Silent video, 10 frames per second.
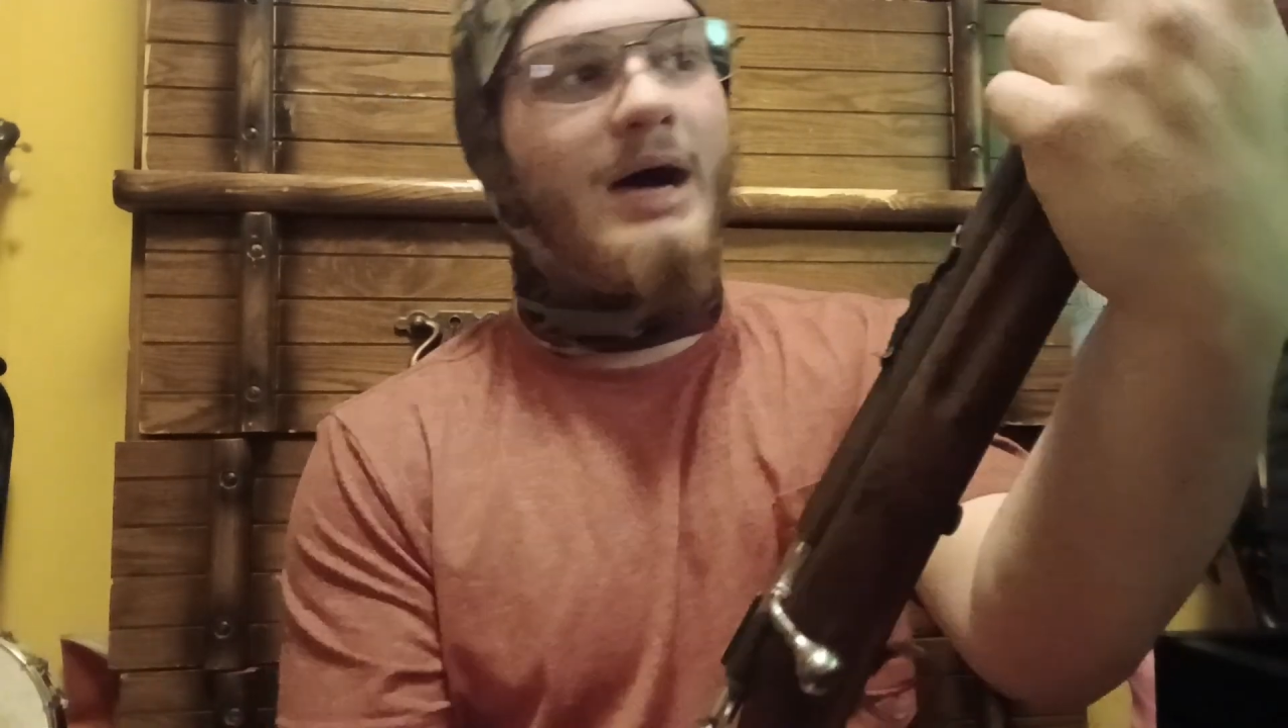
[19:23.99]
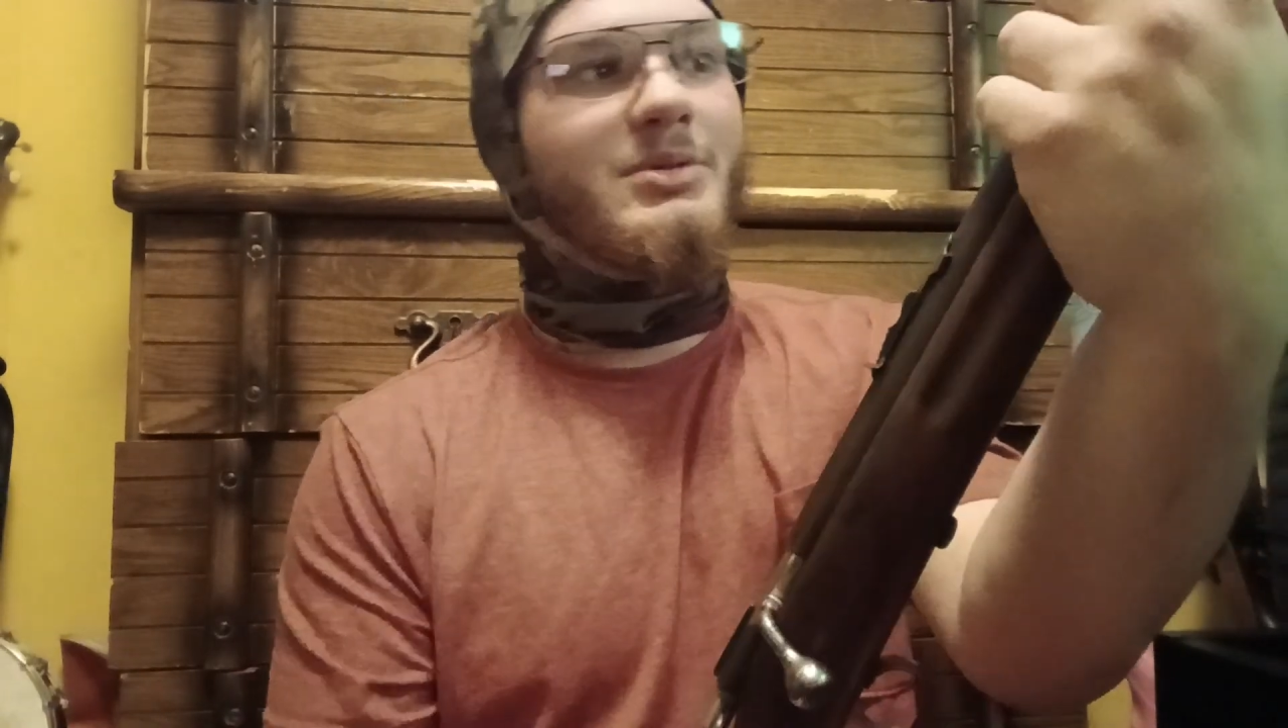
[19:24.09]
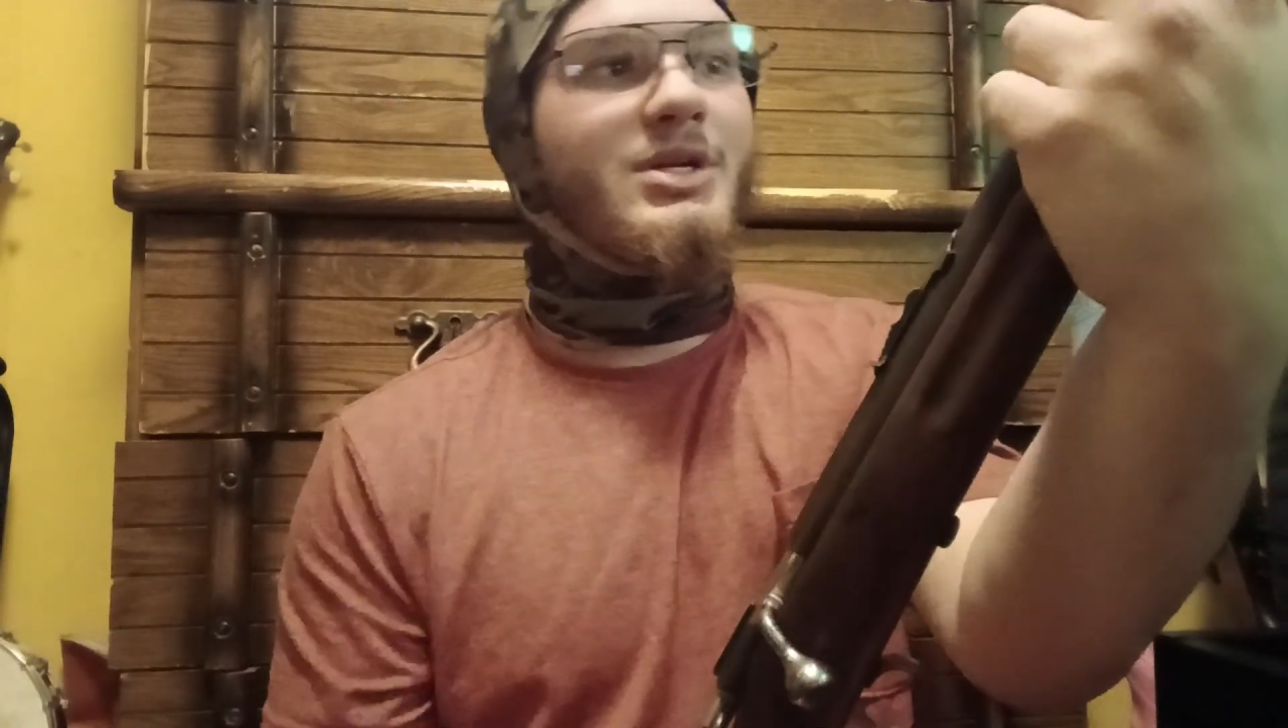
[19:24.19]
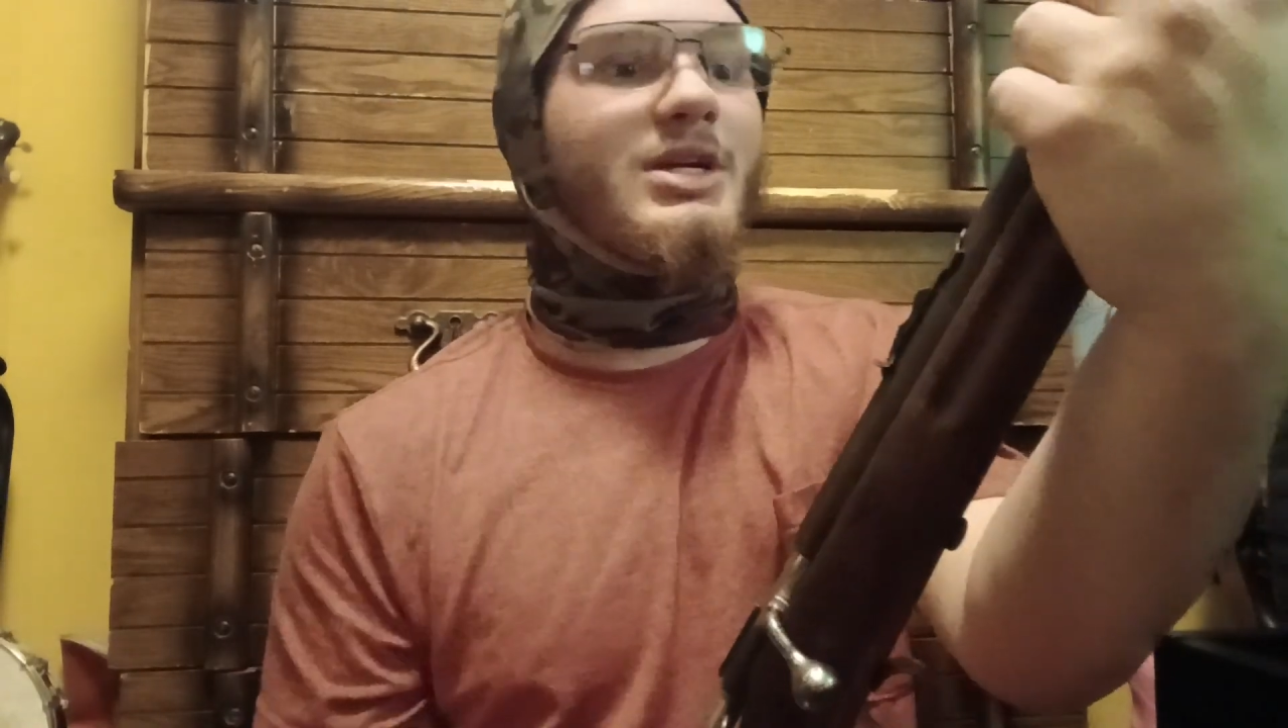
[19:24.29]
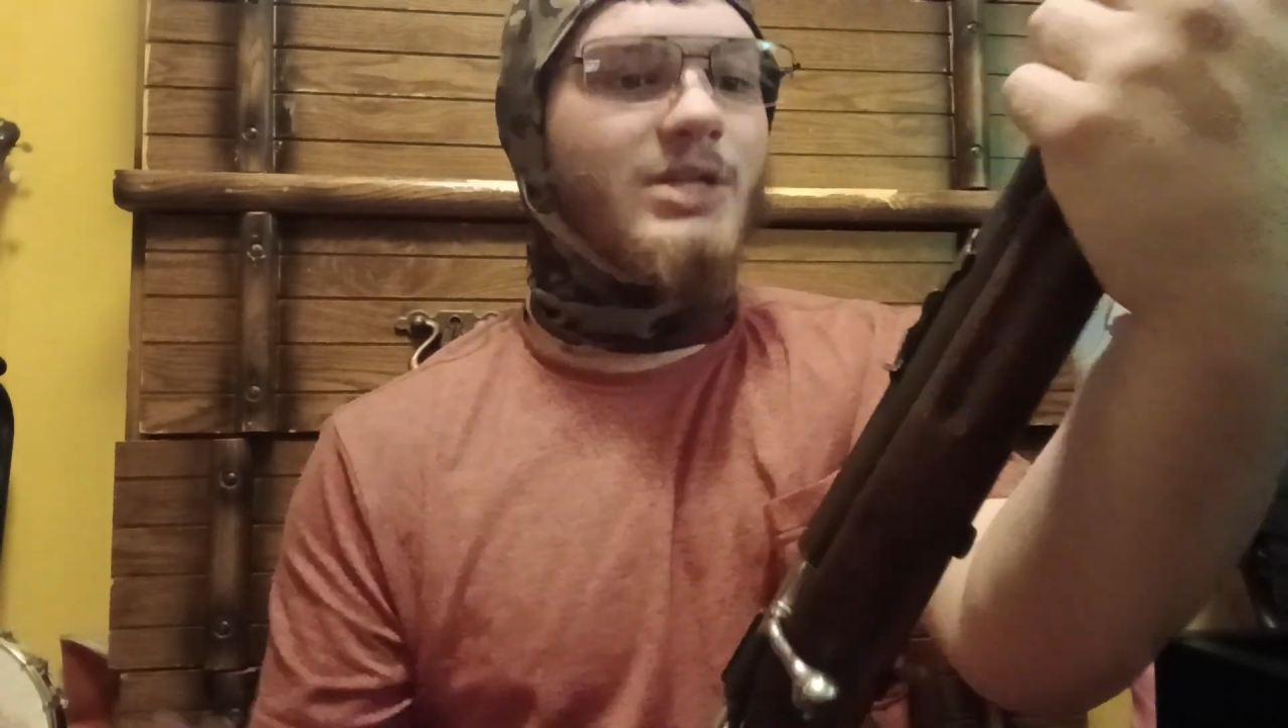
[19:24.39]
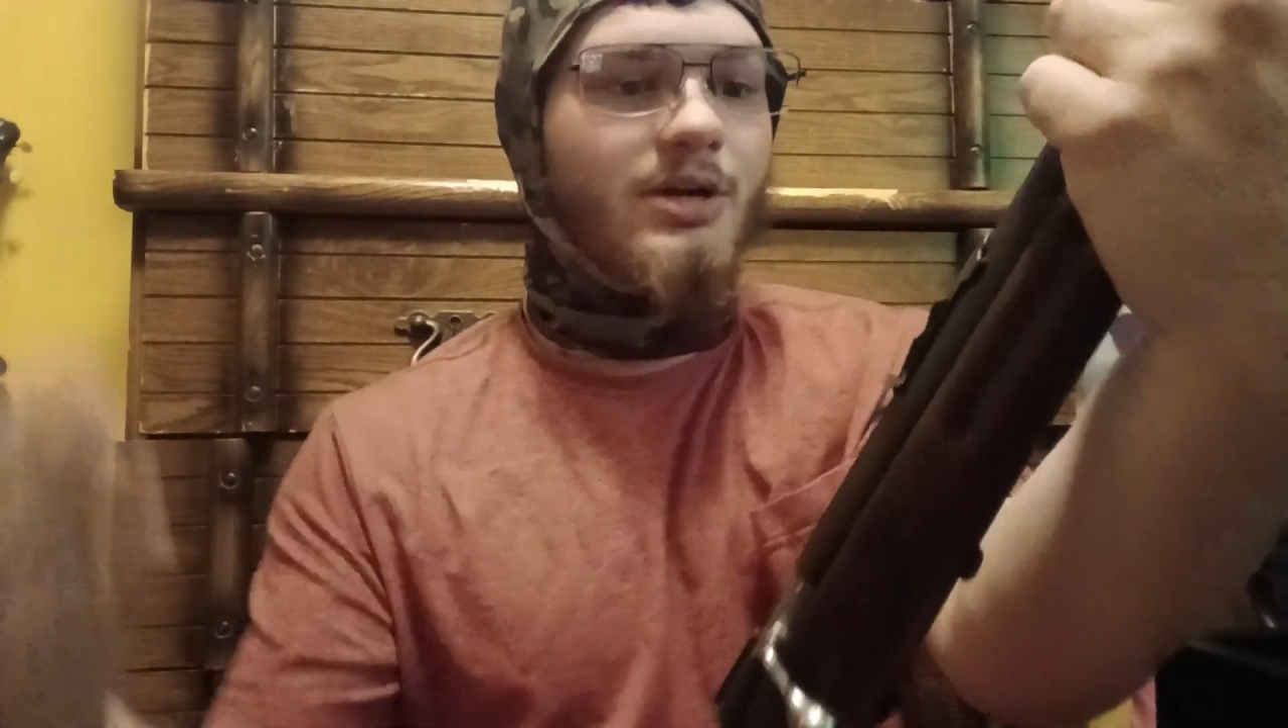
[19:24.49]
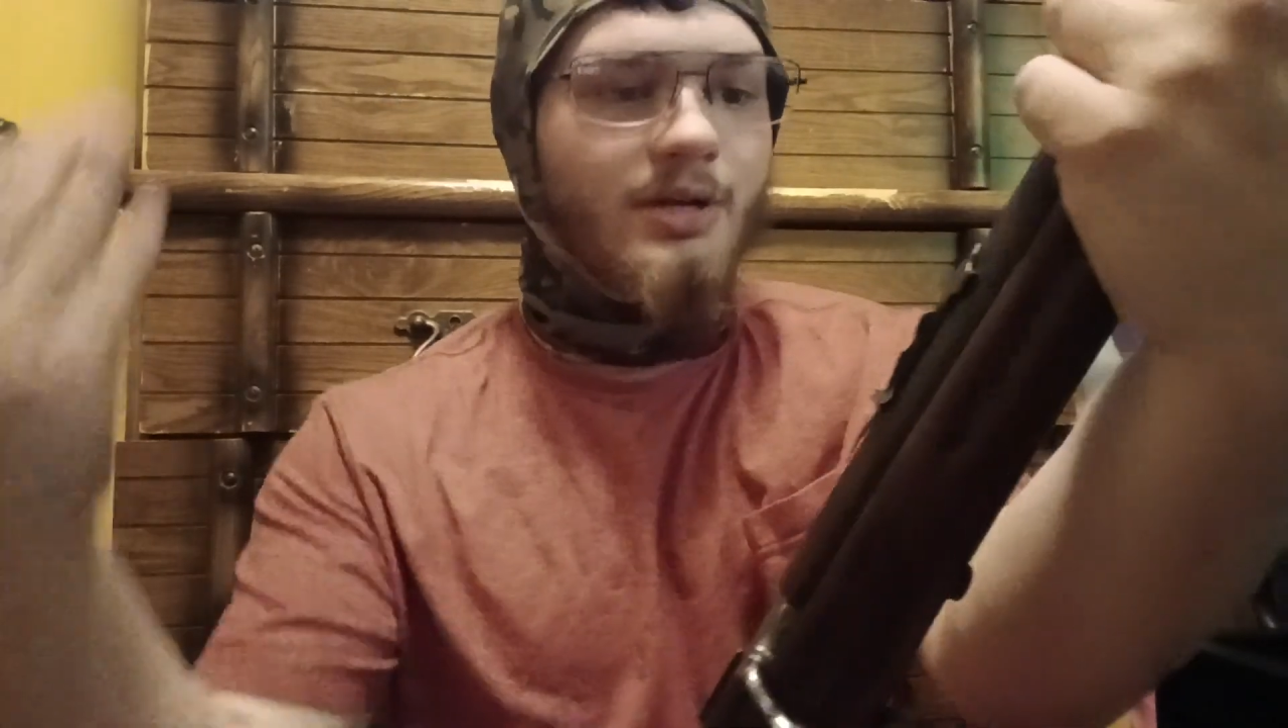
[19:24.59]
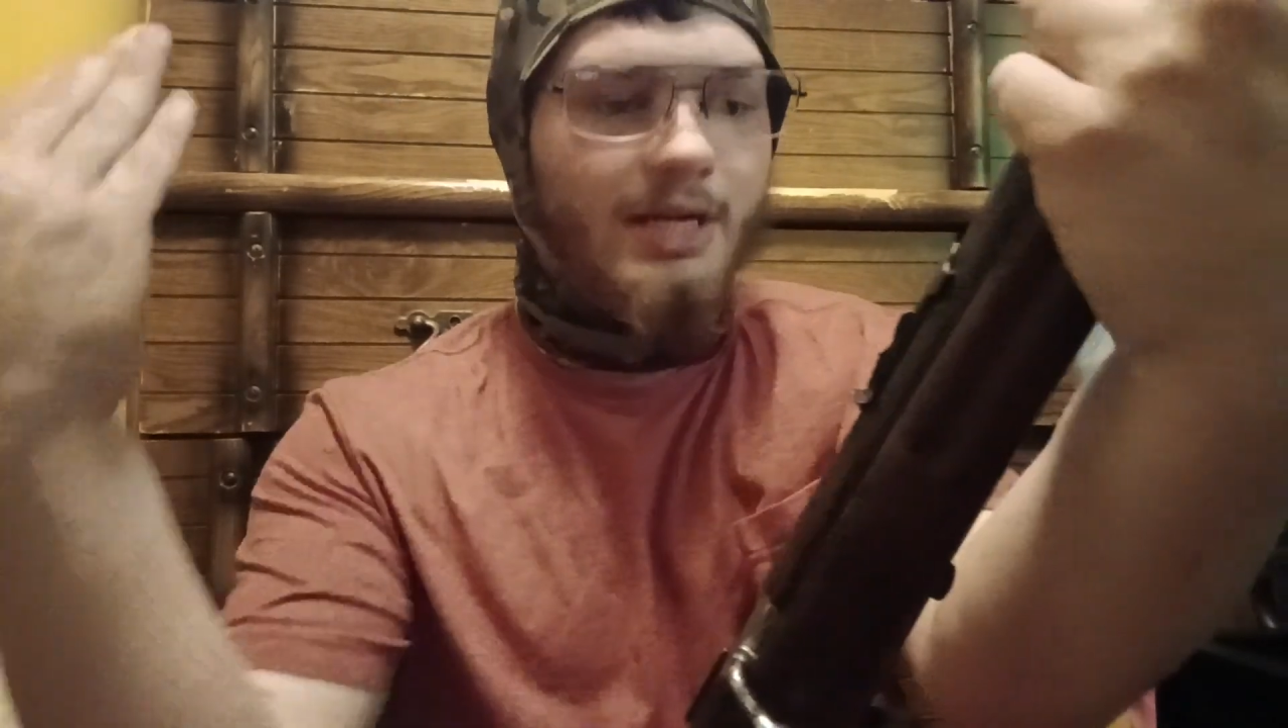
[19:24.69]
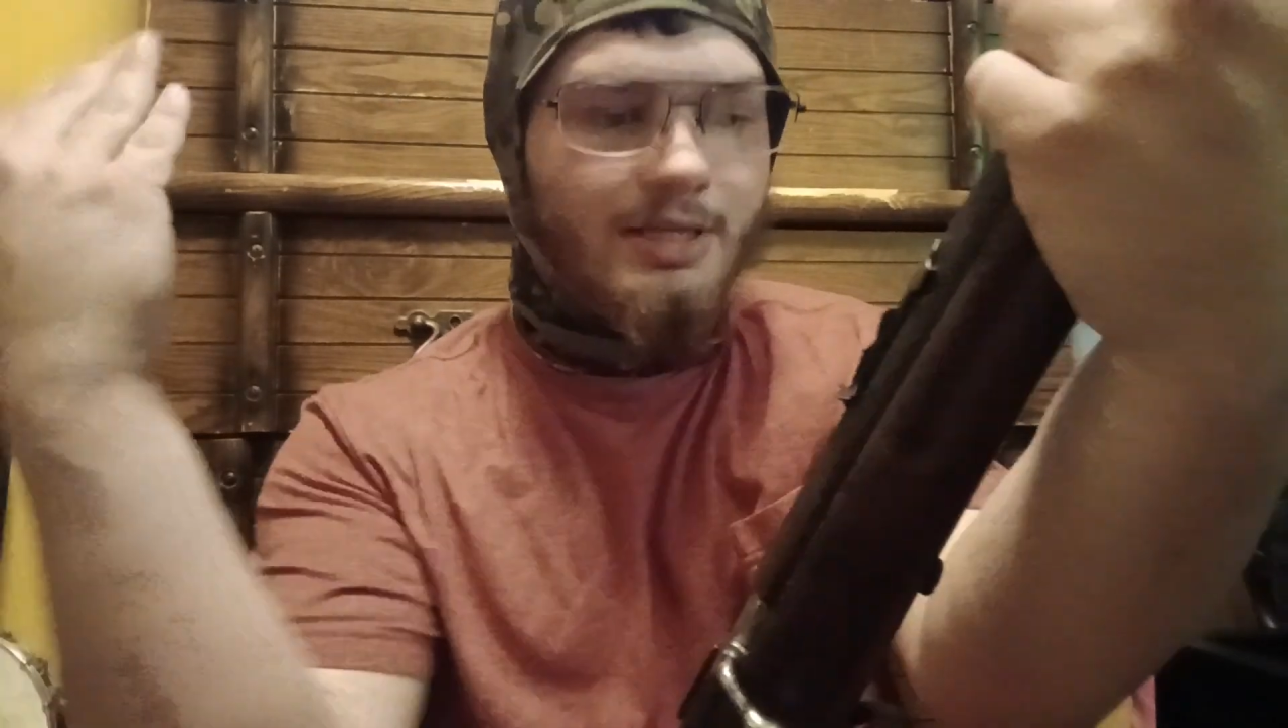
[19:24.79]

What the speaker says: option because all you need